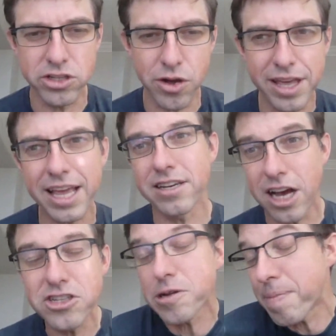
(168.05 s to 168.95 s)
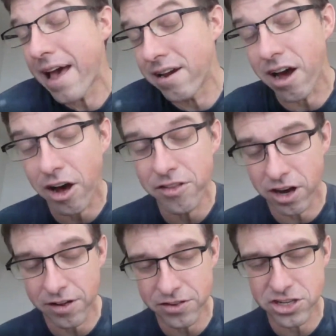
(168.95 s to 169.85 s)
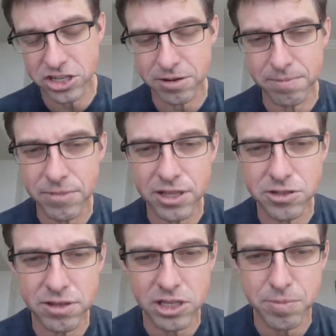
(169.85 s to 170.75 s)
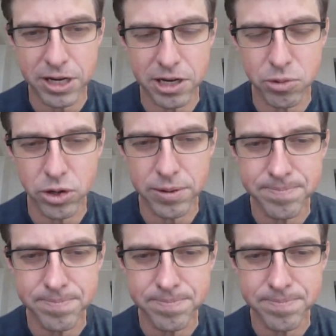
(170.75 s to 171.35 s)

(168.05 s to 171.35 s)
So I think it does depend on the system that's being deployed.